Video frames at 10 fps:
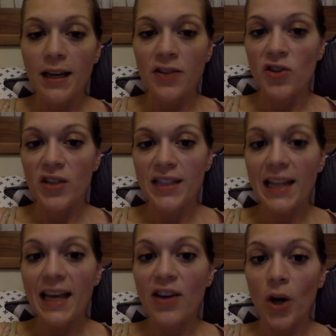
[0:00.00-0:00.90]
It's just
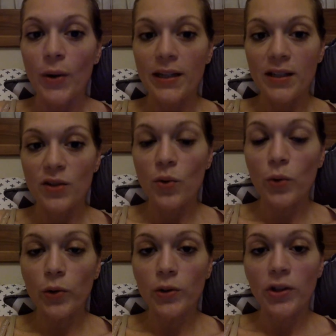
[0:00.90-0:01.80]
like going to
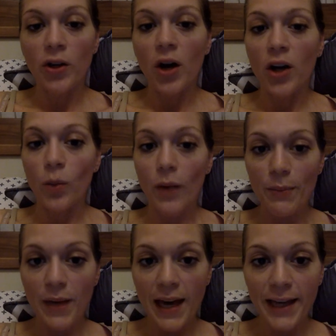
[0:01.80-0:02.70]
school. You're on a
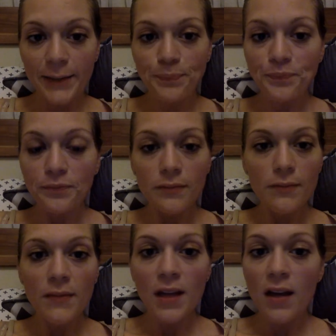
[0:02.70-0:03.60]
webcam.
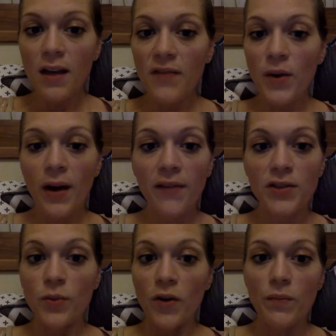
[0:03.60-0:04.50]
If you have
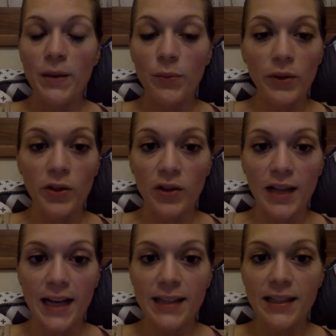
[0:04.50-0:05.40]
12 people in your
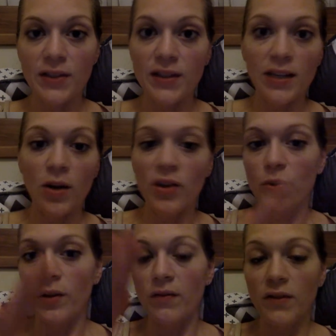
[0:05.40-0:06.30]
class, you see all
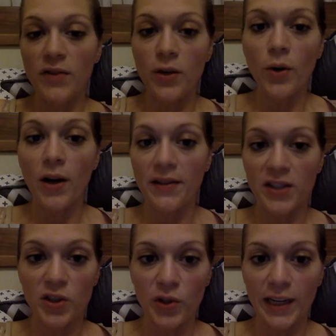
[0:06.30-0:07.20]
12 of you on the
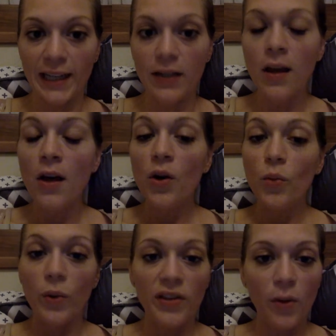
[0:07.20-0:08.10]
screen
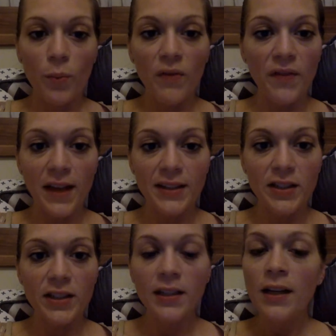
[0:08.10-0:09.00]
with your
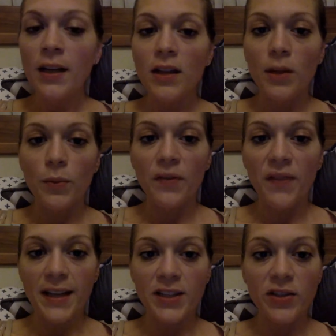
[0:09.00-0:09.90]
professor. The
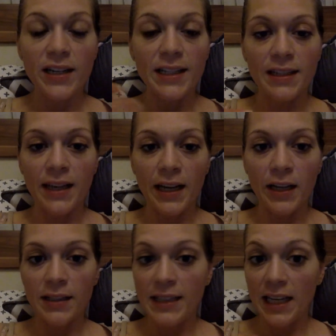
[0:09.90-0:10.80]
professor is
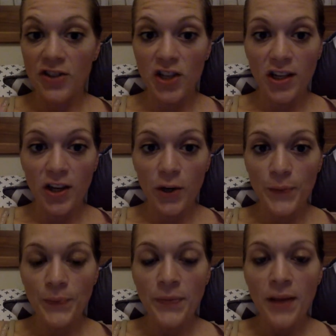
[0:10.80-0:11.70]
there teaching you.